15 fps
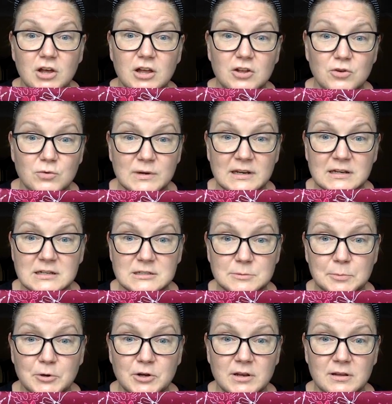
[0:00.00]
you need it to
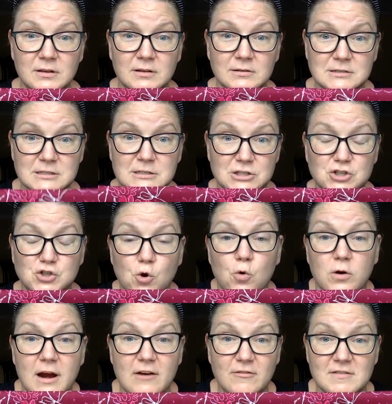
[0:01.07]
put to
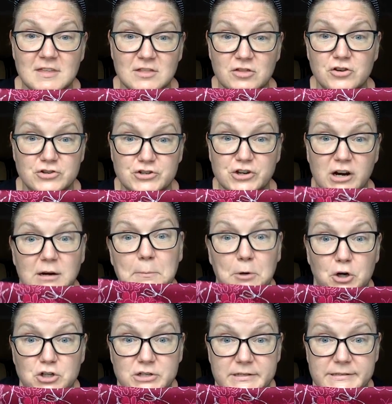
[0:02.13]
store everything that you're going to
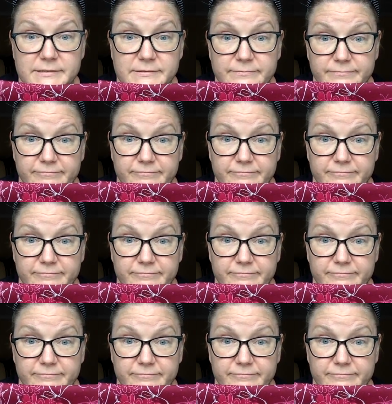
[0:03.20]
purchase